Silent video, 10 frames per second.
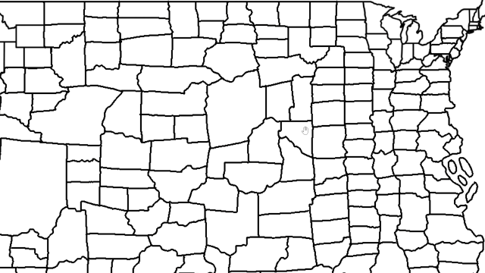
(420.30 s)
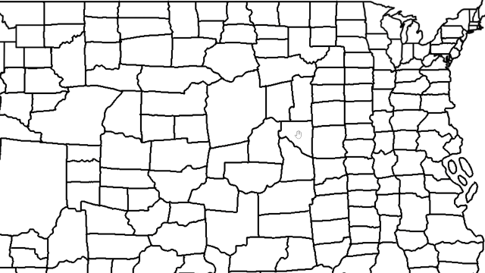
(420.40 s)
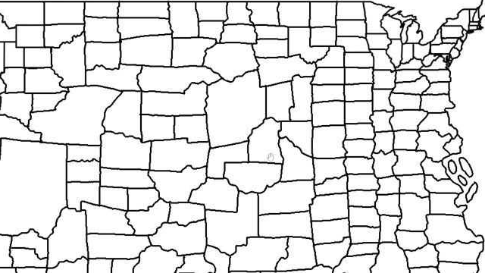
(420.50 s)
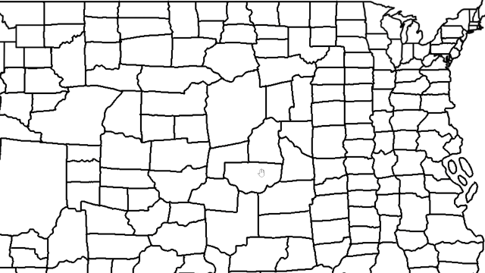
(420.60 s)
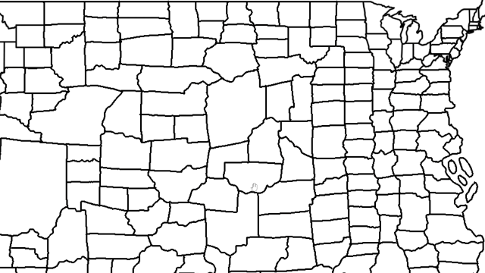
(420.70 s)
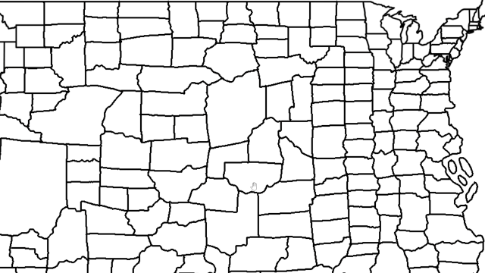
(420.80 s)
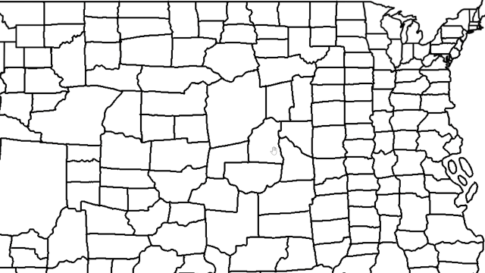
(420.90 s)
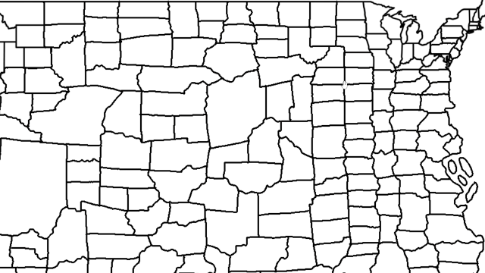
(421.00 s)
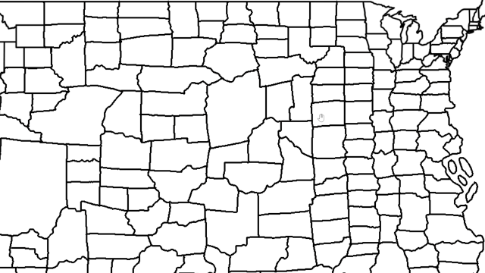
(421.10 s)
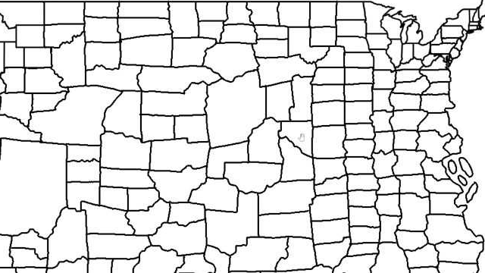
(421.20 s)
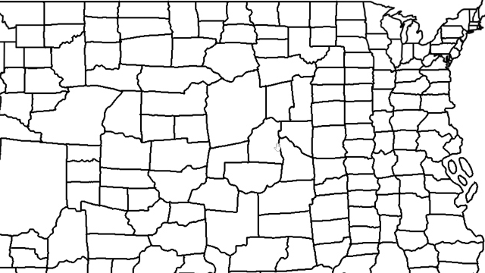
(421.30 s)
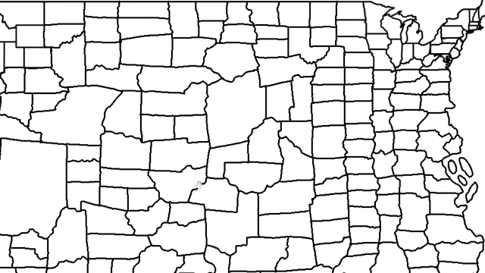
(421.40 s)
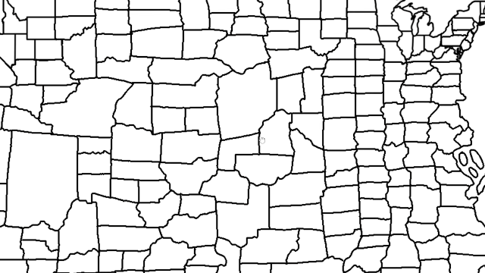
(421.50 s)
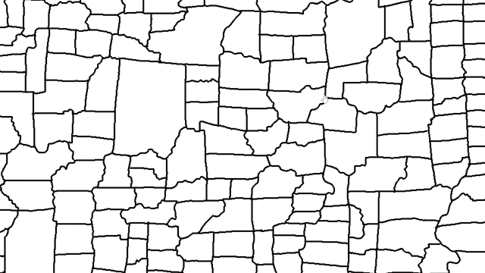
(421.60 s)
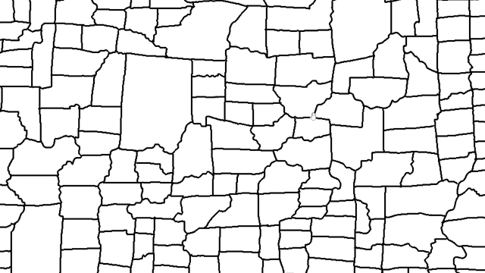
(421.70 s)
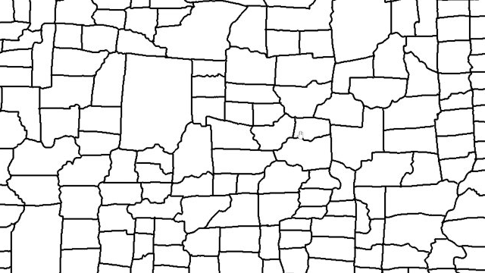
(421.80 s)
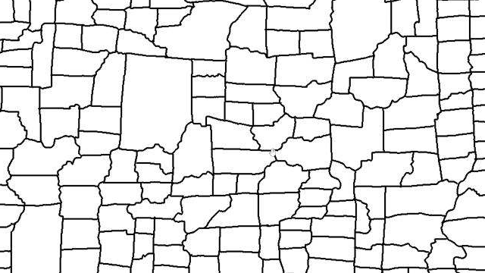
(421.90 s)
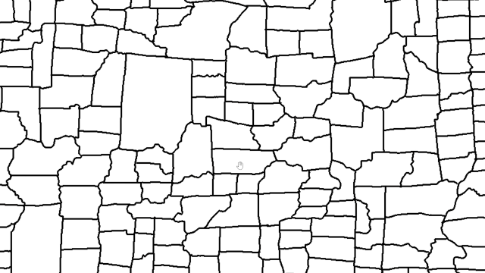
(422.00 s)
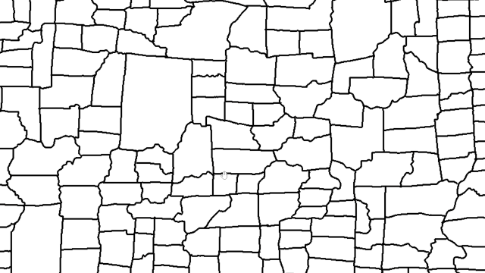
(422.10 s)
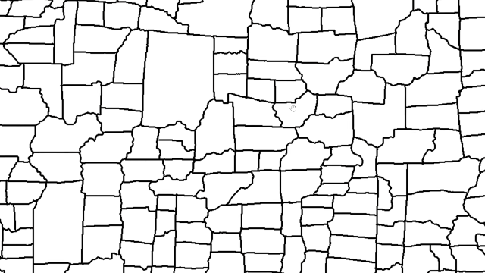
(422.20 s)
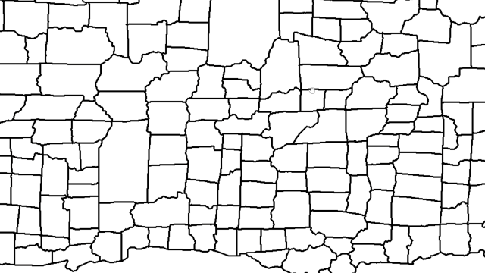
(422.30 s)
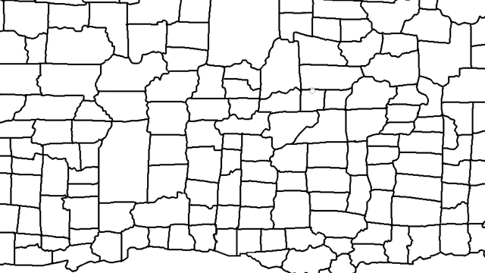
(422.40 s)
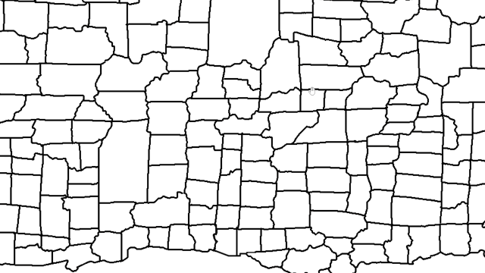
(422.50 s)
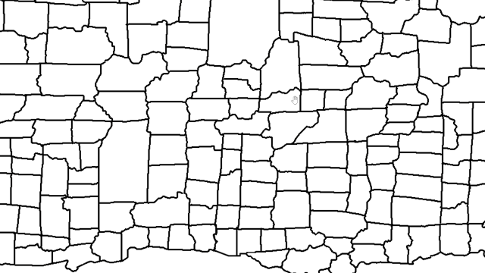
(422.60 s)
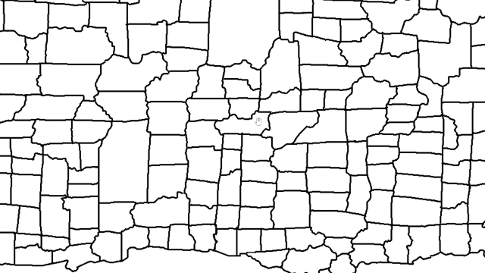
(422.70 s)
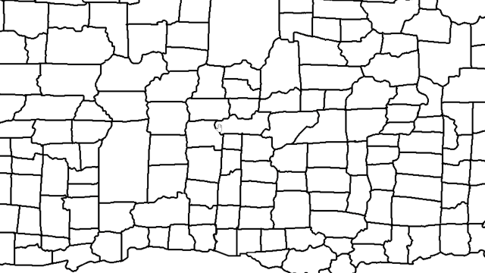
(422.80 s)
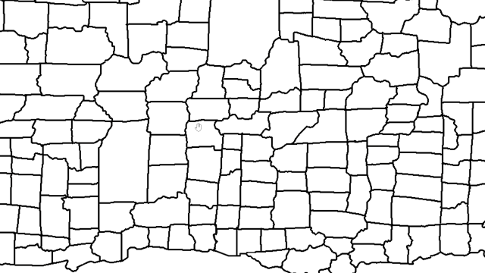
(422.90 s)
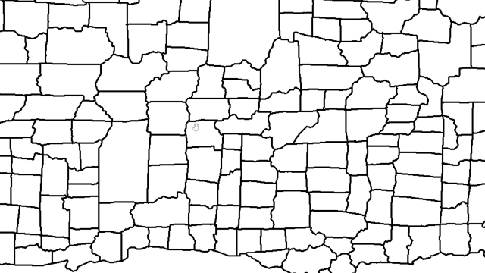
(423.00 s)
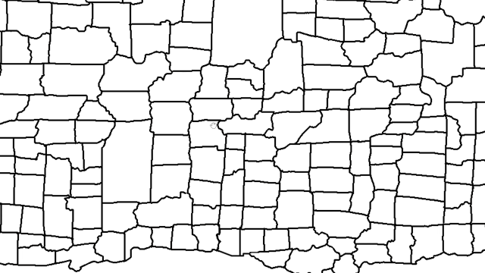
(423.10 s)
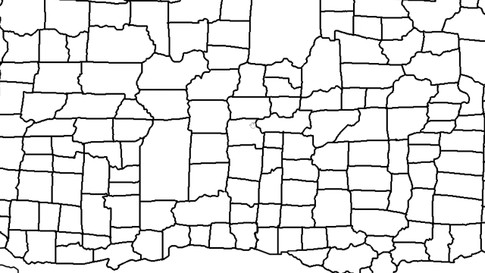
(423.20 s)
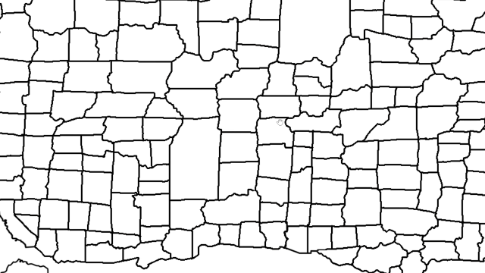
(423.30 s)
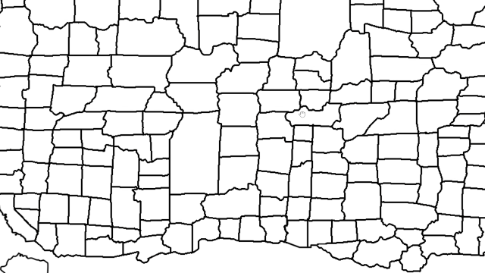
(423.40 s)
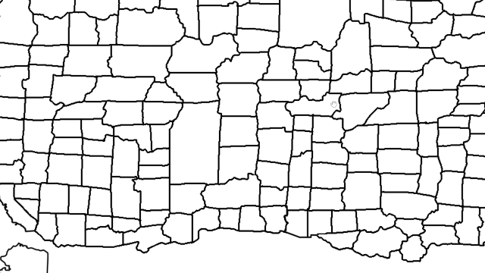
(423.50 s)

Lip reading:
[unreadable: no face in view]